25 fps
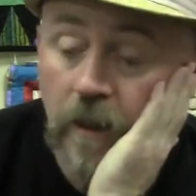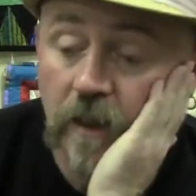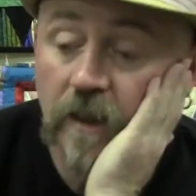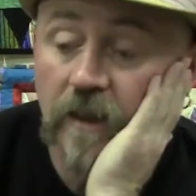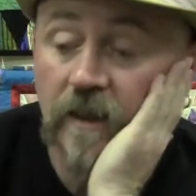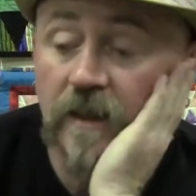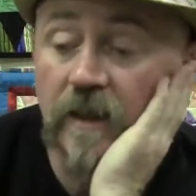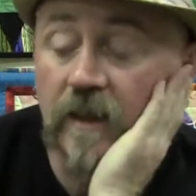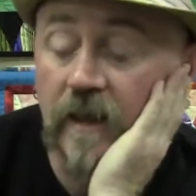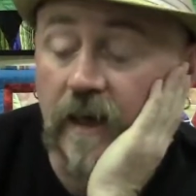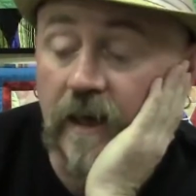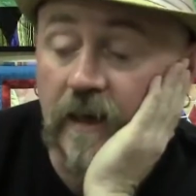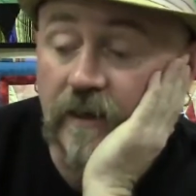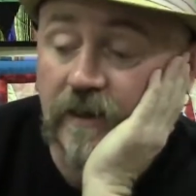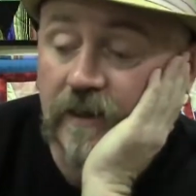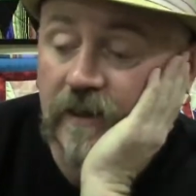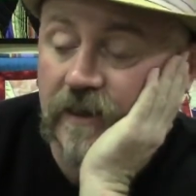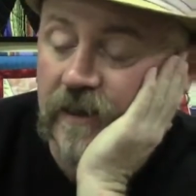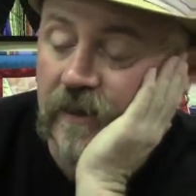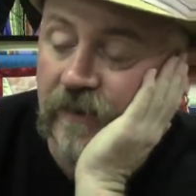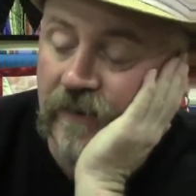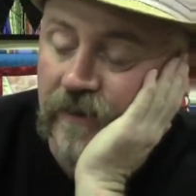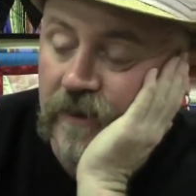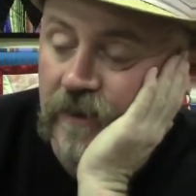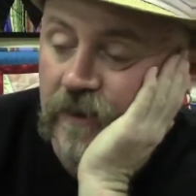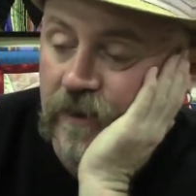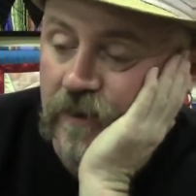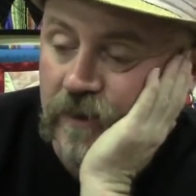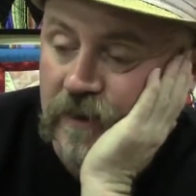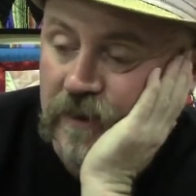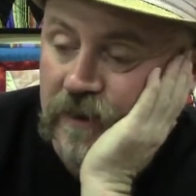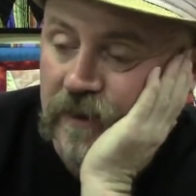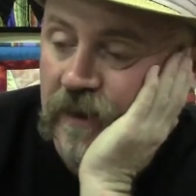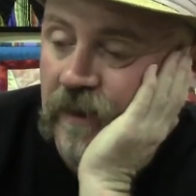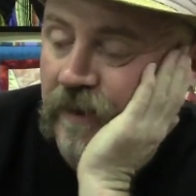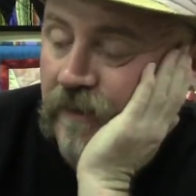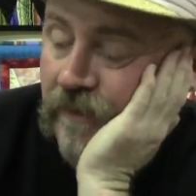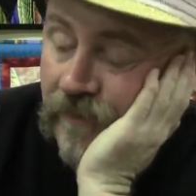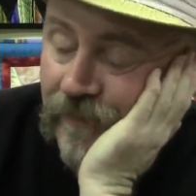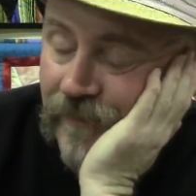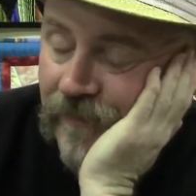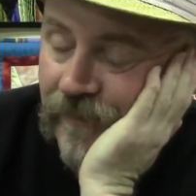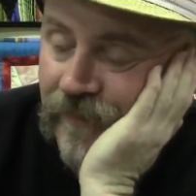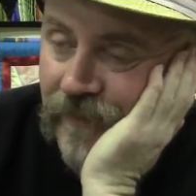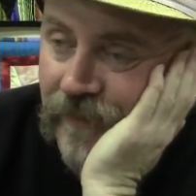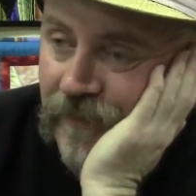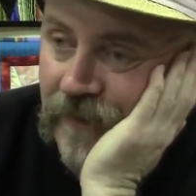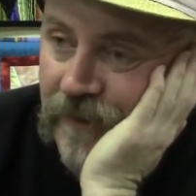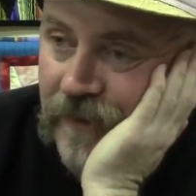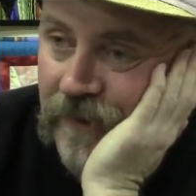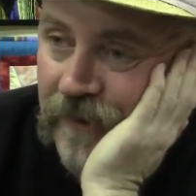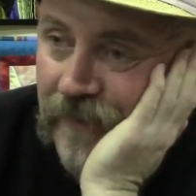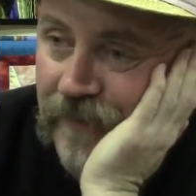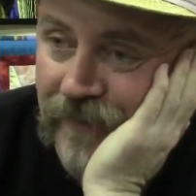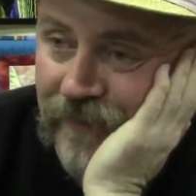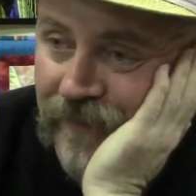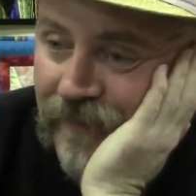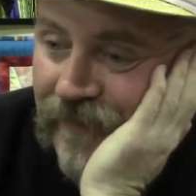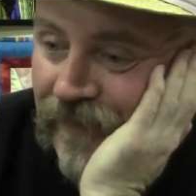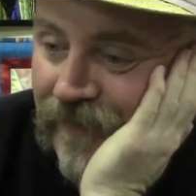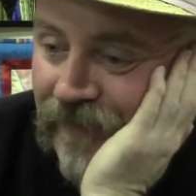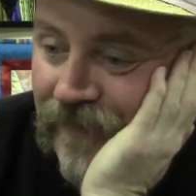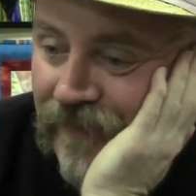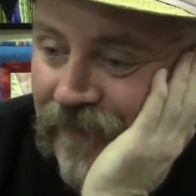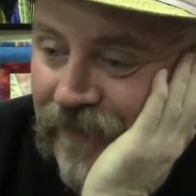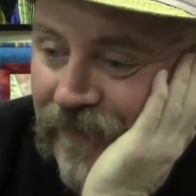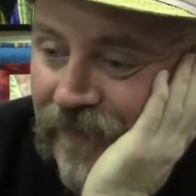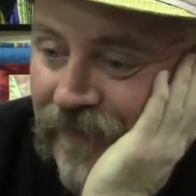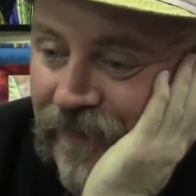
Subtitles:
So then I'll just have to do it again. Yeah. Mm-hmm.